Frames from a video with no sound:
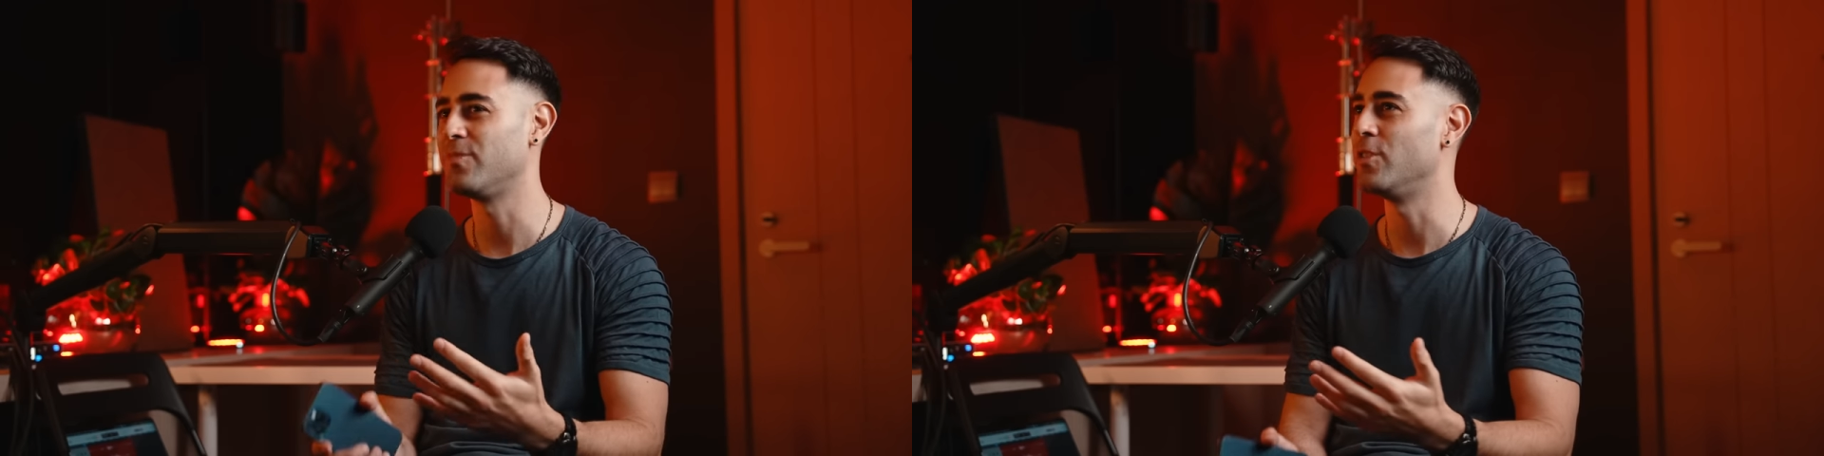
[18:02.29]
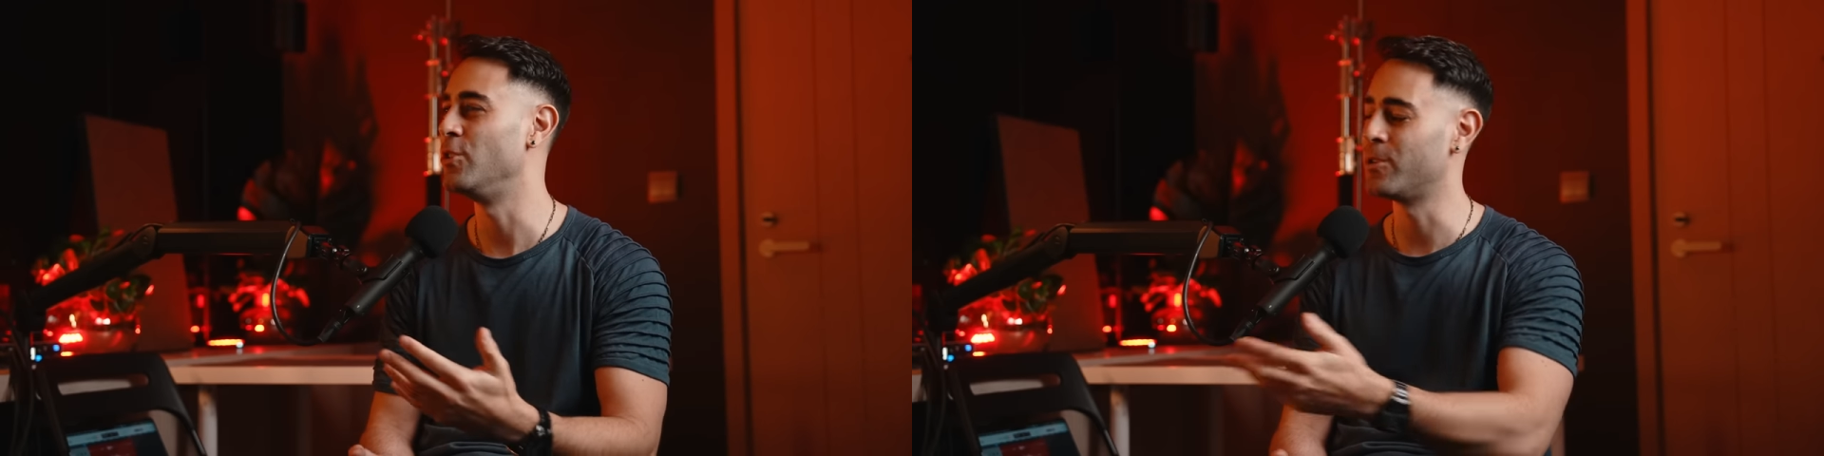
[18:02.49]

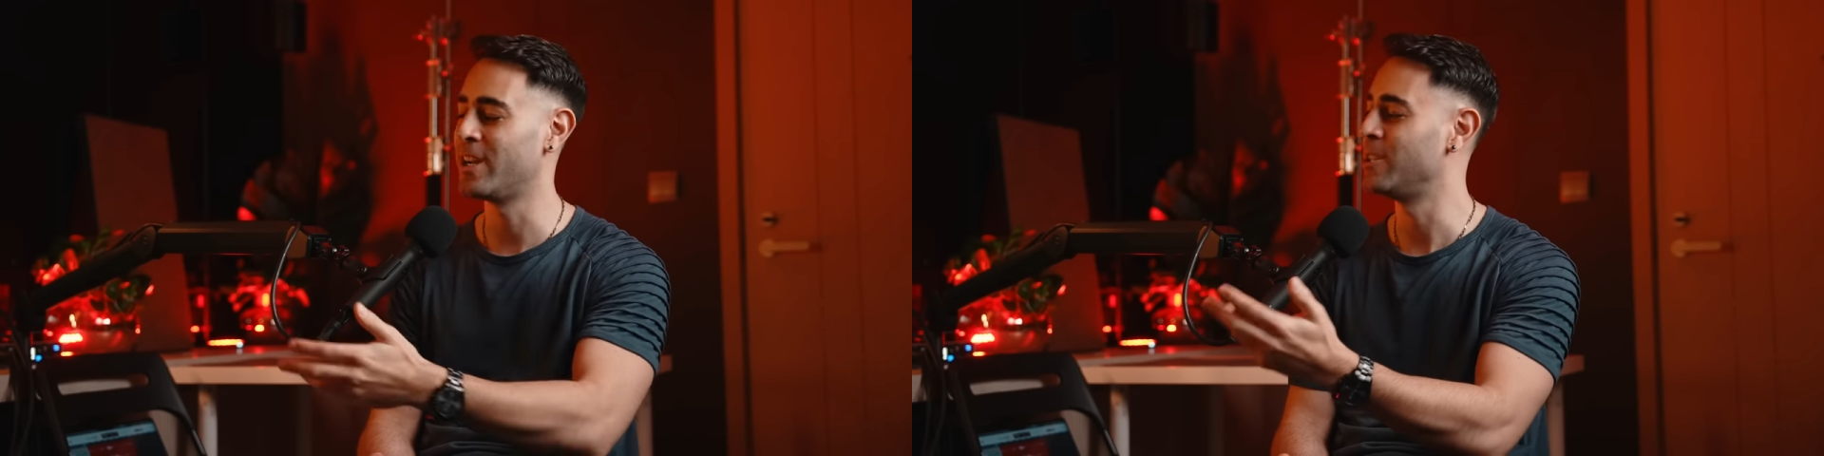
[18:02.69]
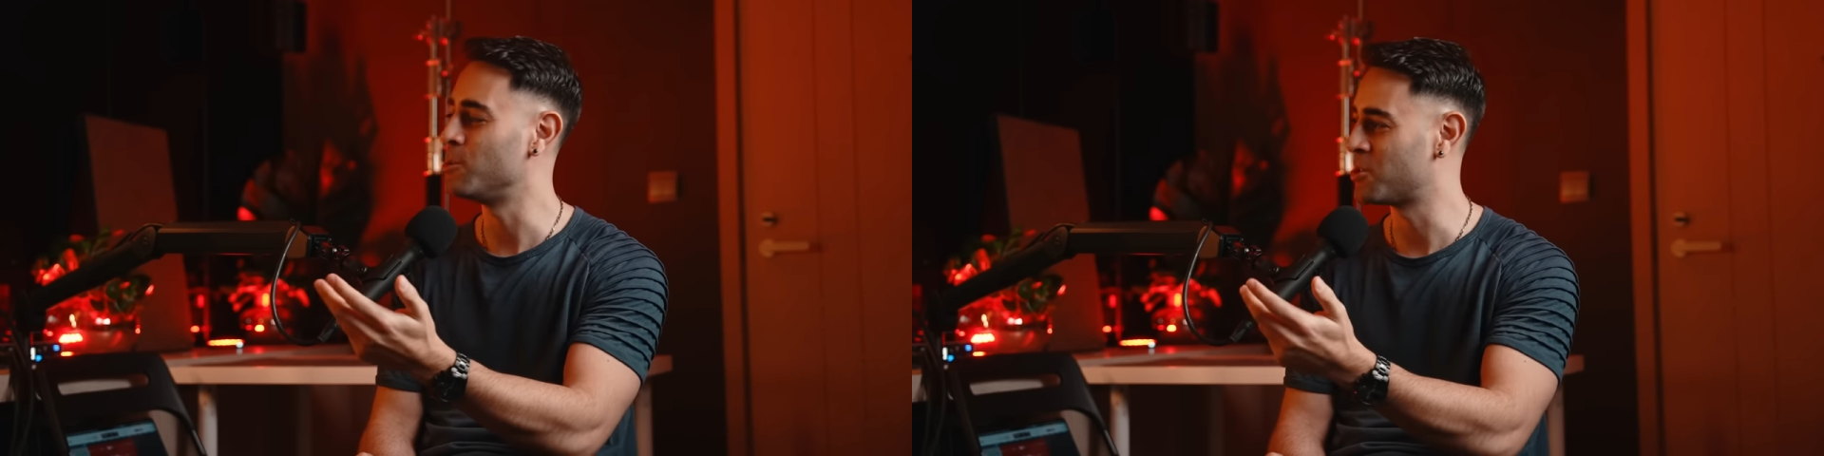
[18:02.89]
you're
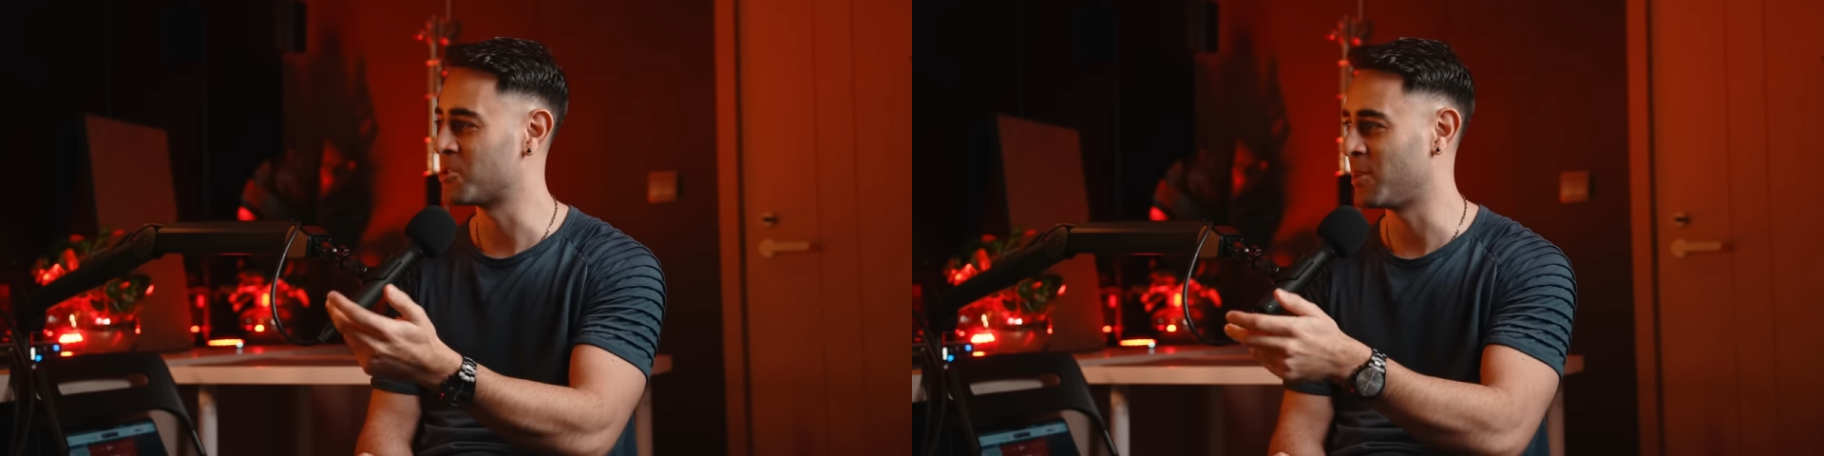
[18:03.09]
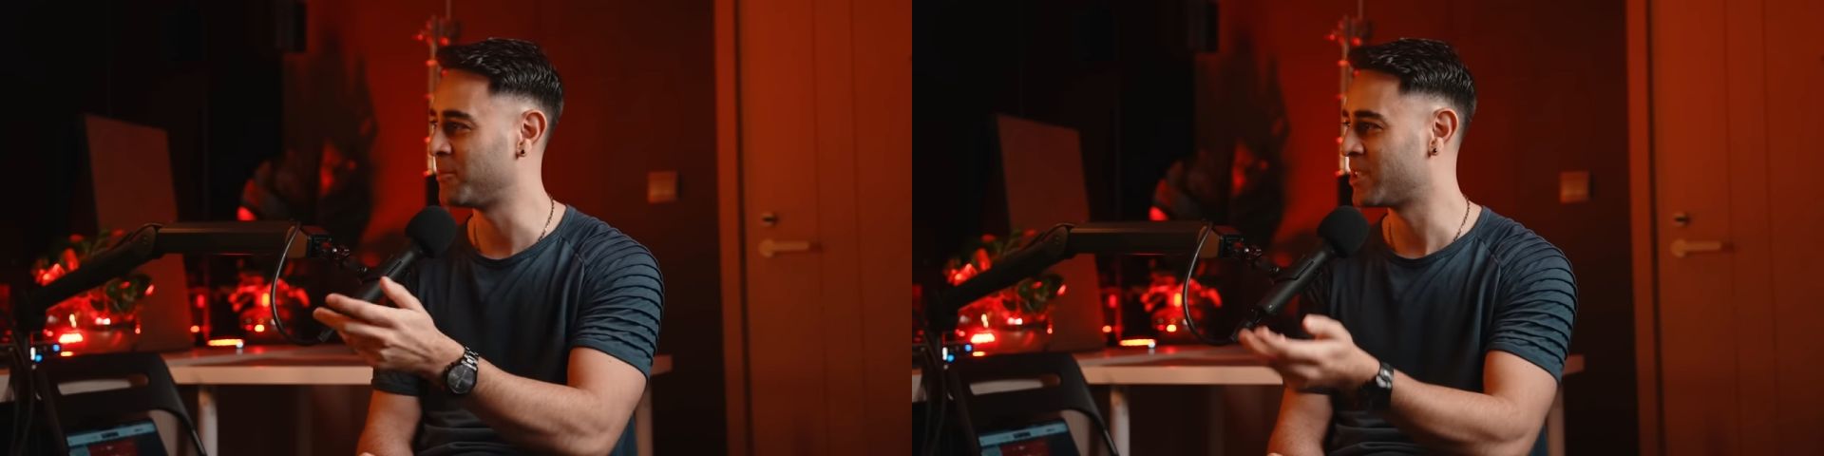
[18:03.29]
not used to
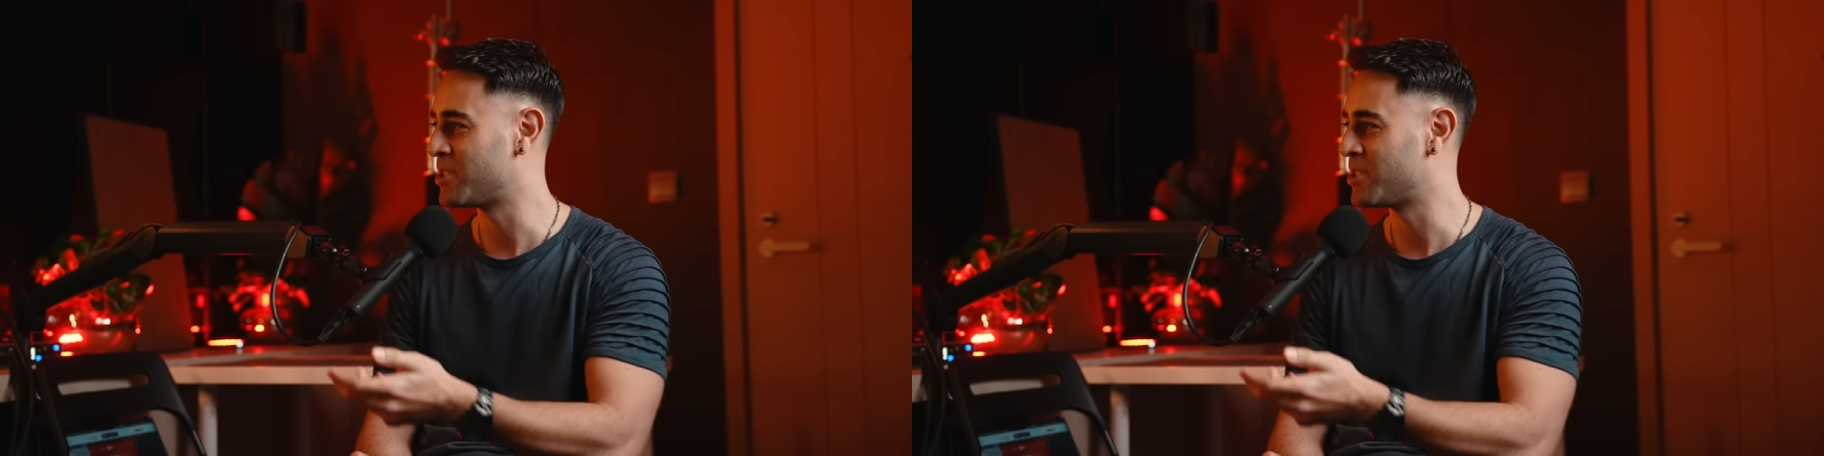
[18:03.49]
something,